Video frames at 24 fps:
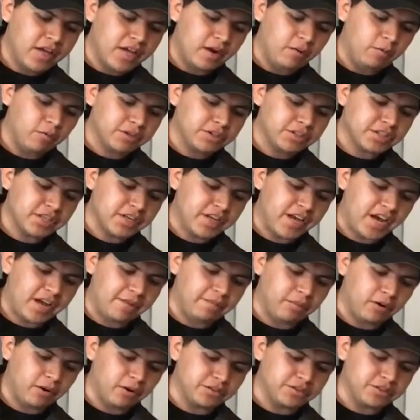and we're just going to
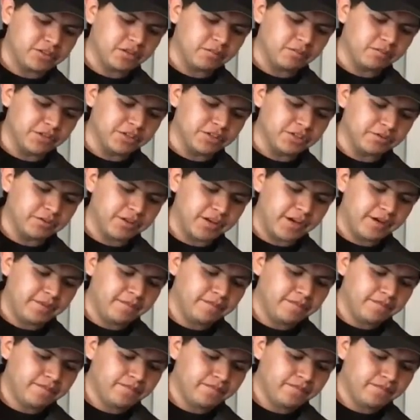add parts to the bridge, okay?